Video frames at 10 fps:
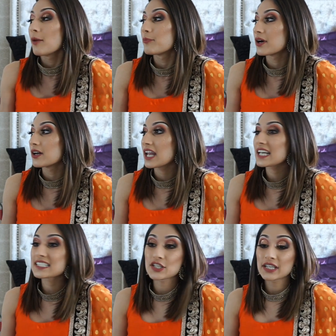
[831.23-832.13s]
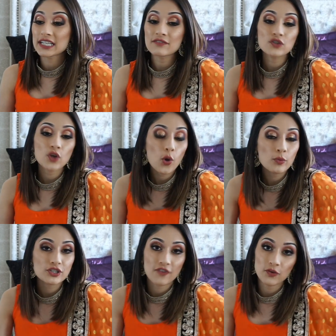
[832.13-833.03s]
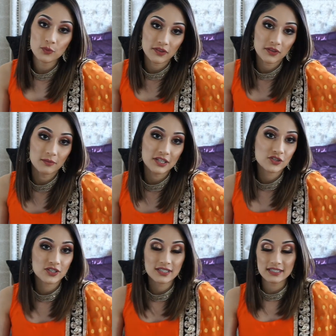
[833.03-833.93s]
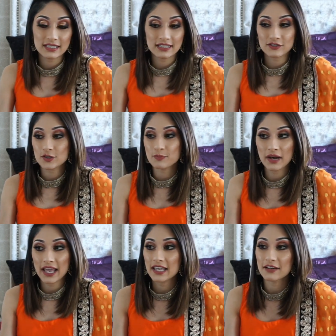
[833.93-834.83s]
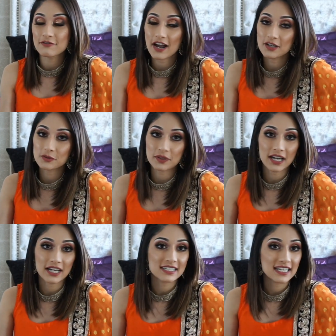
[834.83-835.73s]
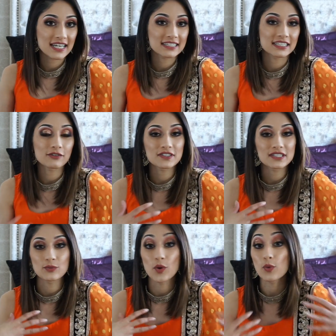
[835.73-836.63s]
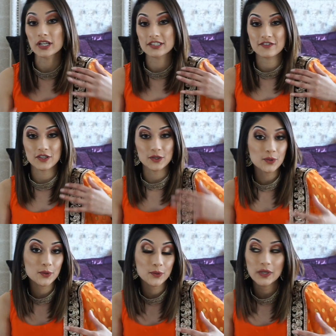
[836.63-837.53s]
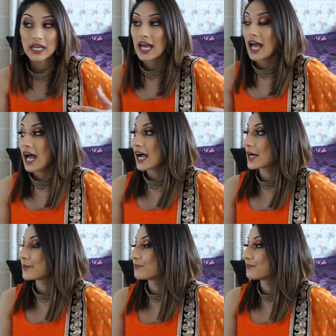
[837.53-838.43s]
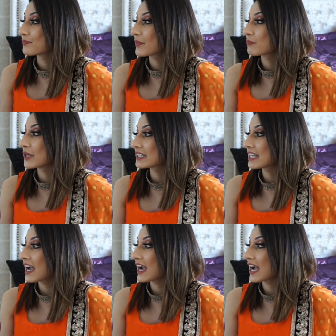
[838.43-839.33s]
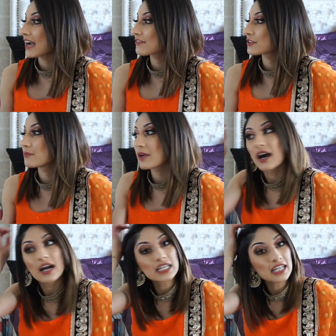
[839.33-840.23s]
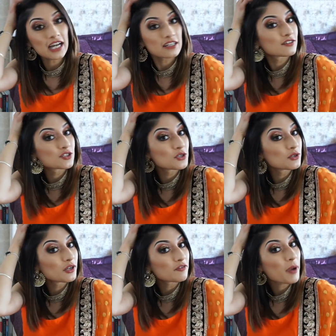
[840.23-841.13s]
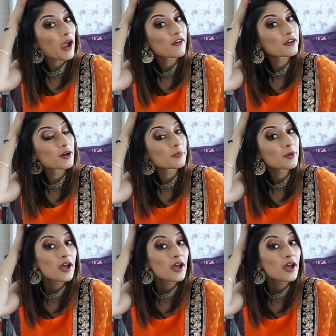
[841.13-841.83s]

But like I said, you can have so much fun with them. It's just playing around with ideas and obviously what works for you. But yeah, I have to admit, I do love pairing up